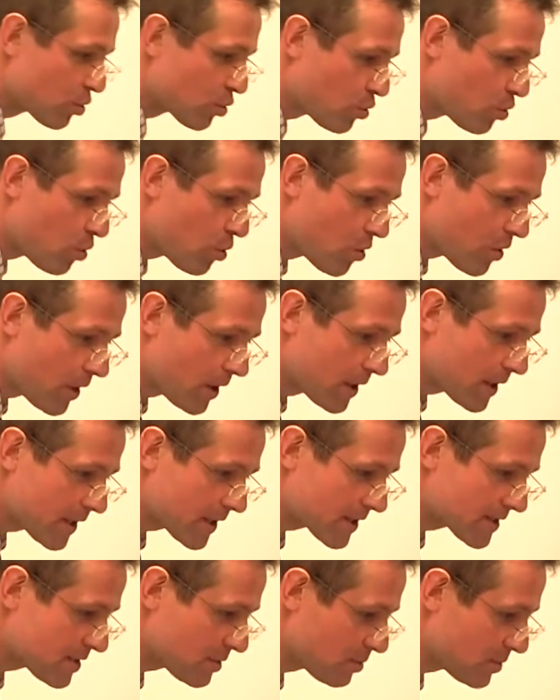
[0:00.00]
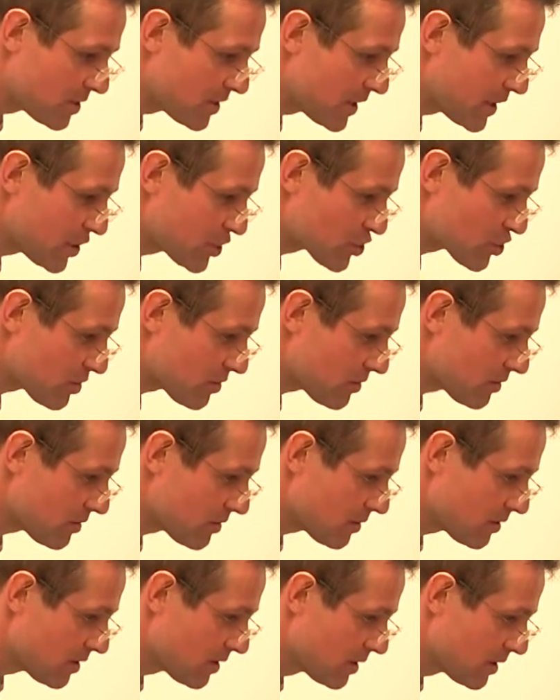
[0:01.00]
raw examination,
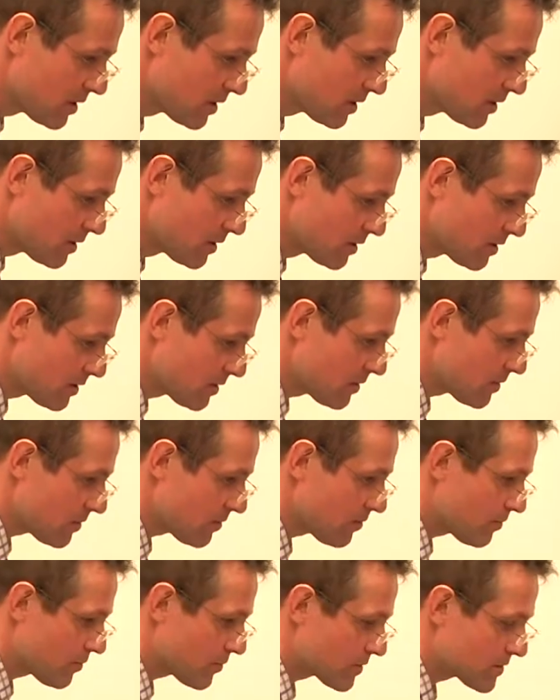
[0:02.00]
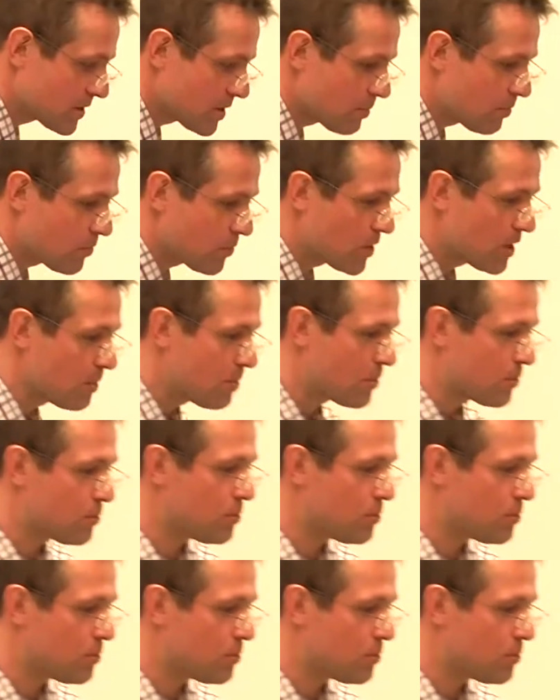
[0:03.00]
for example, April